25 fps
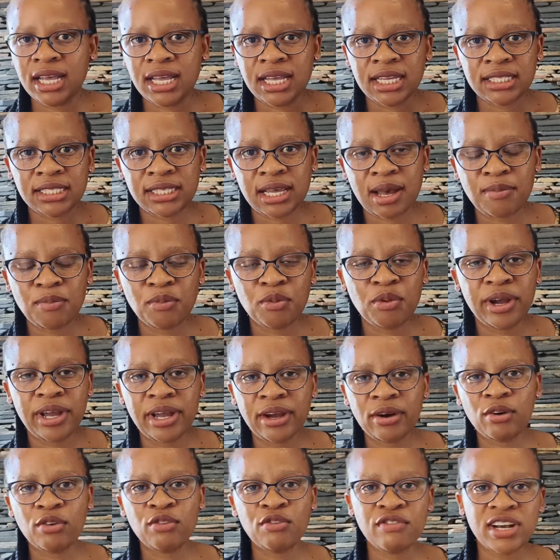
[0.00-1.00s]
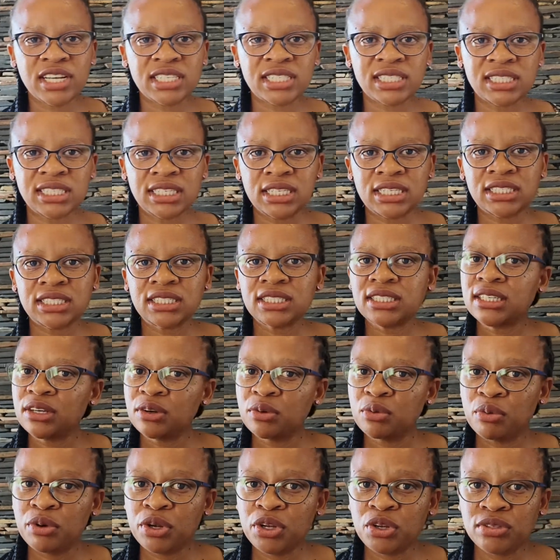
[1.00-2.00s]
somewhere overseas,
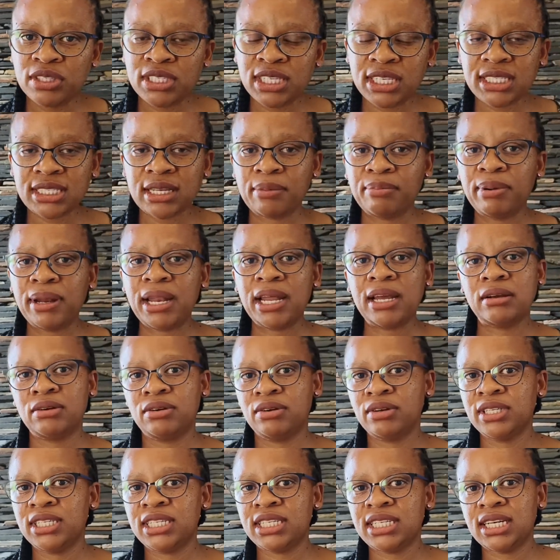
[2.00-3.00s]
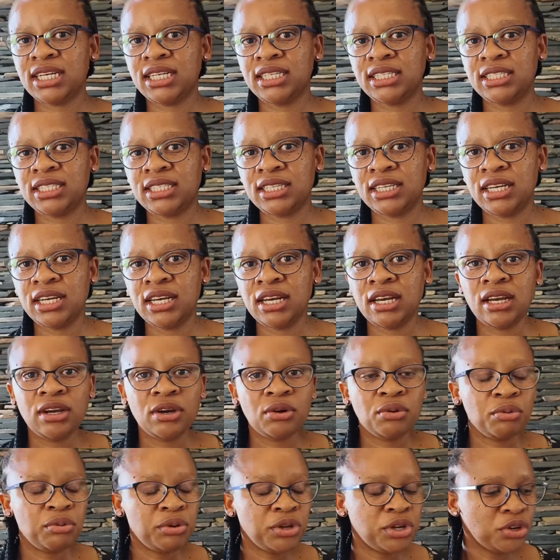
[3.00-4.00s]
we use a supply contract.
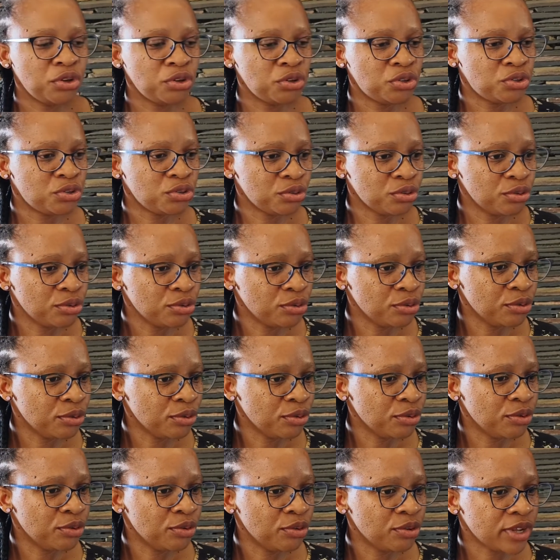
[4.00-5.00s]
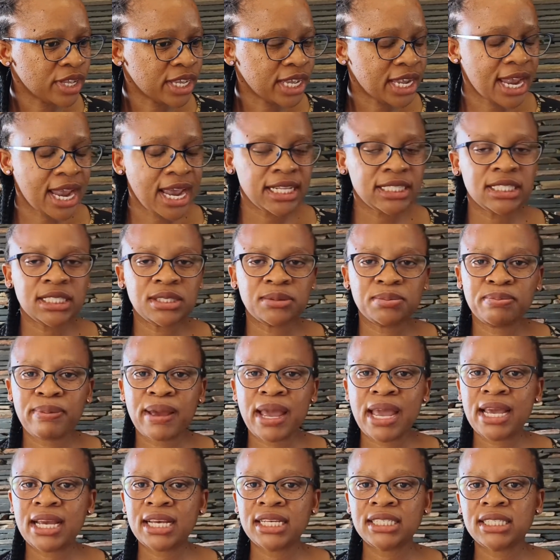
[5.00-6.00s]
We need to get
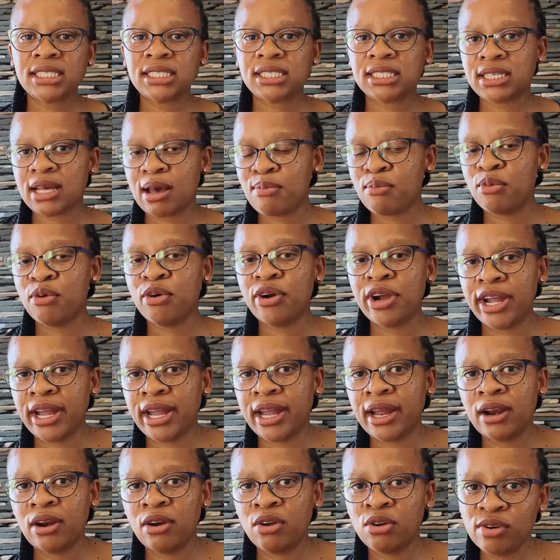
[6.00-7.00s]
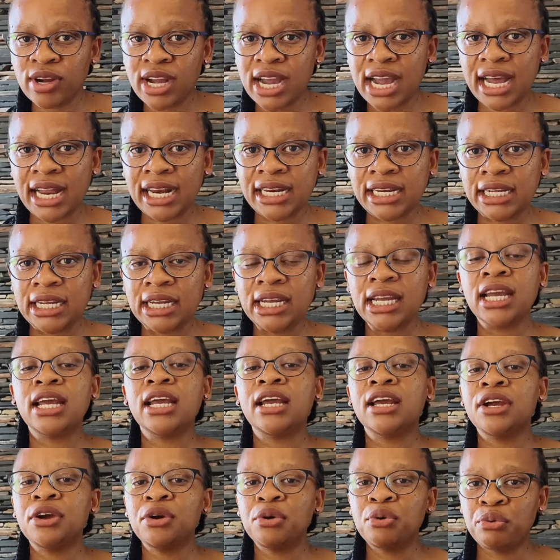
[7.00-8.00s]
space somewhere
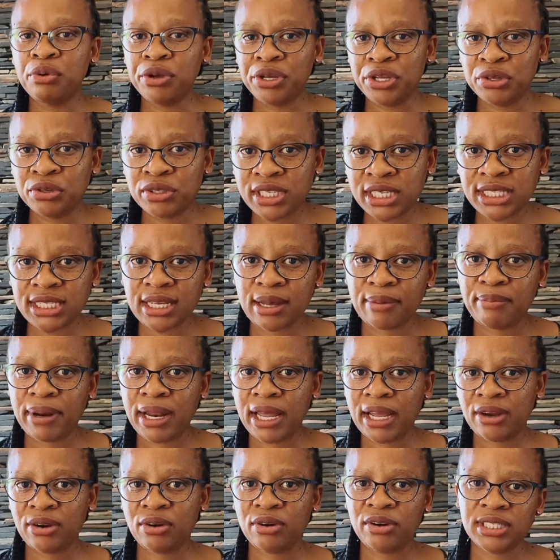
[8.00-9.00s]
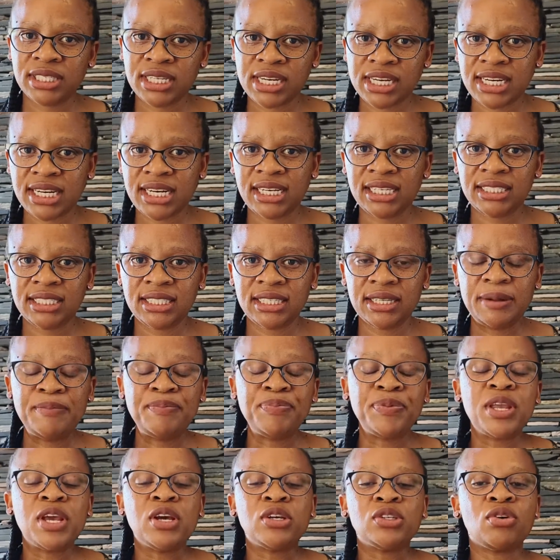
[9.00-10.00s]
locally, we use a supply contract.
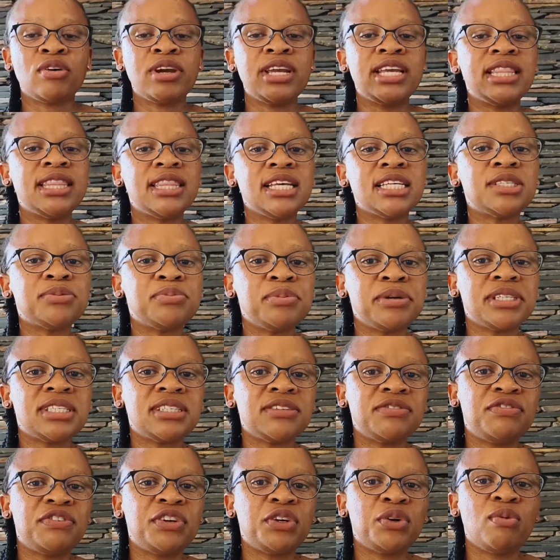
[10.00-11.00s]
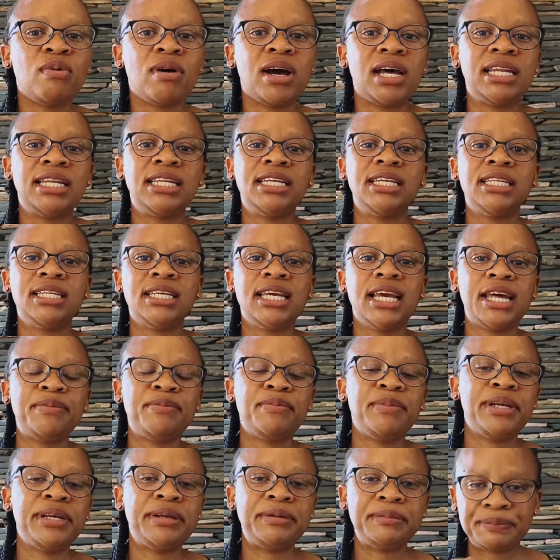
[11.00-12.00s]
So in this specific one, it can
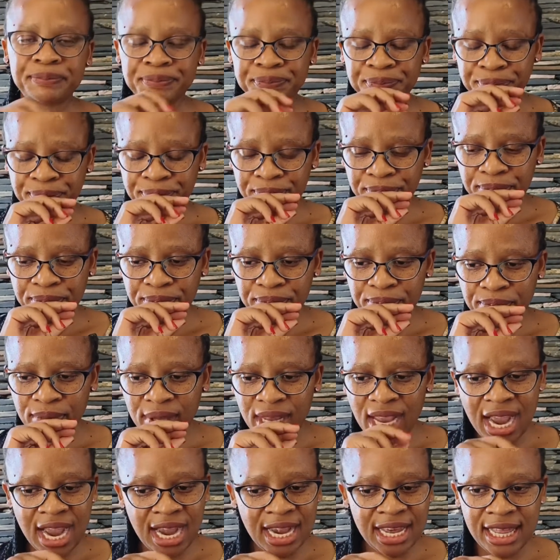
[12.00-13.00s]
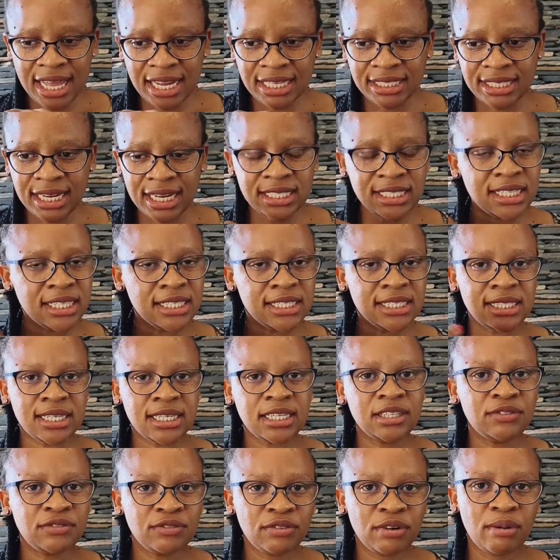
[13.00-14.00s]
be either just a
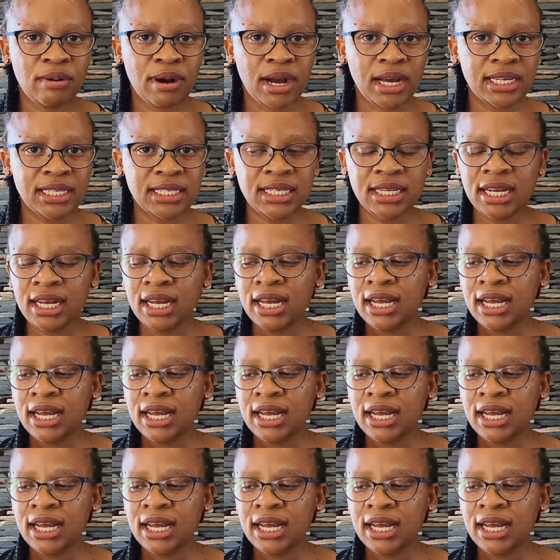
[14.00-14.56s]
straightforward